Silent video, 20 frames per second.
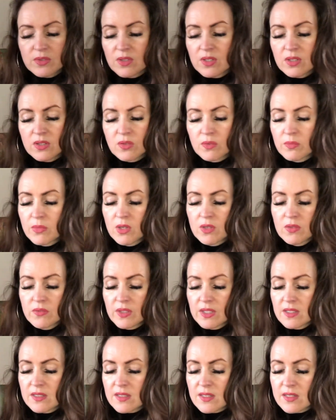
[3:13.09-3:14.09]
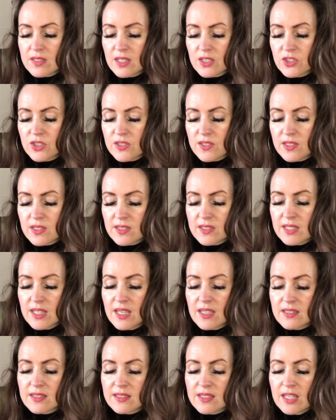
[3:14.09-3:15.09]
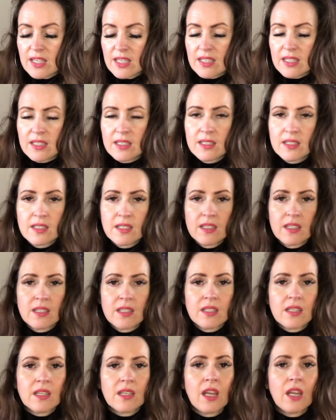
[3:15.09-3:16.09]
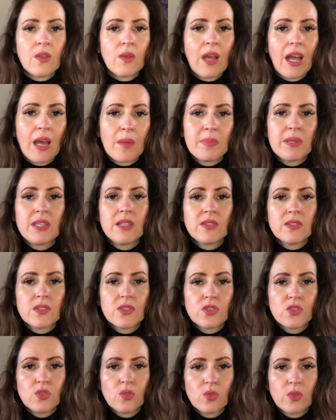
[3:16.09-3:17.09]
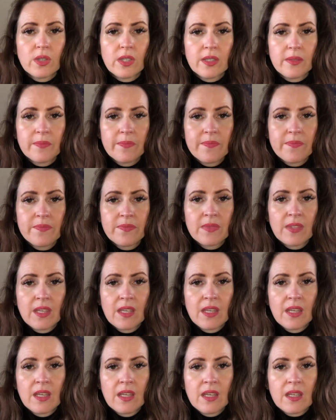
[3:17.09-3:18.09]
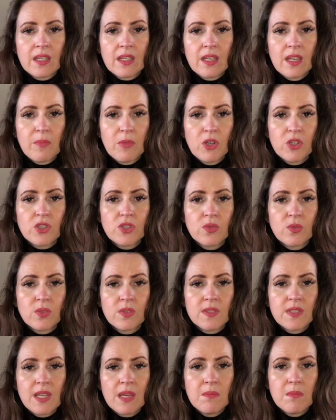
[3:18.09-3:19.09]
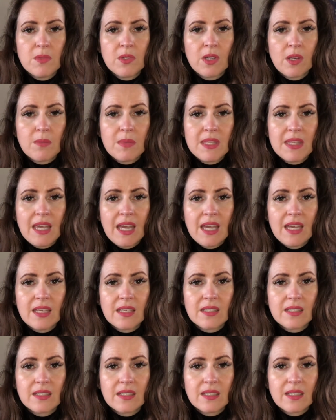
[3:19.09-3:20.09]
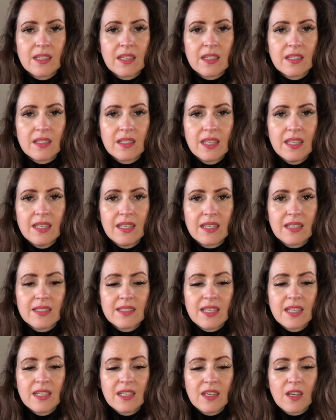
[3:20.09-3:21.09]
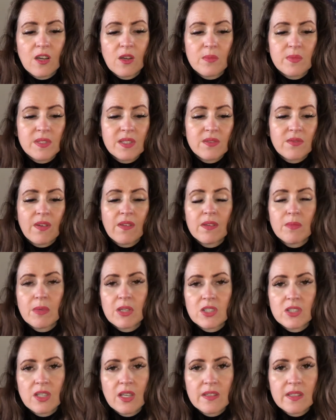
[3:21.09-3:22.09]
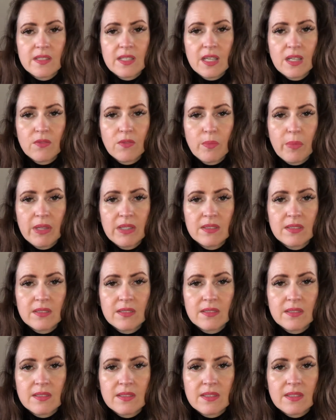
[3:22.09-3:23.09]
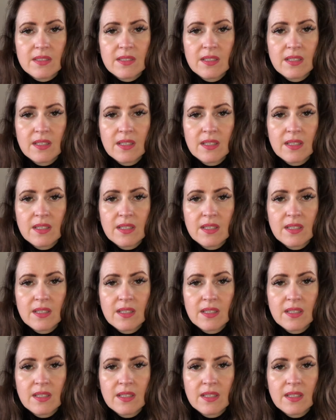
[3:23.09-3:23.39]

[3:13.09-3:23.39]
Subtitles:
You're moving into such a success here, you know, happiness, joy, emotional contentment. I mean, that here, Ten of Cups, is very much like the Ten of Abundance,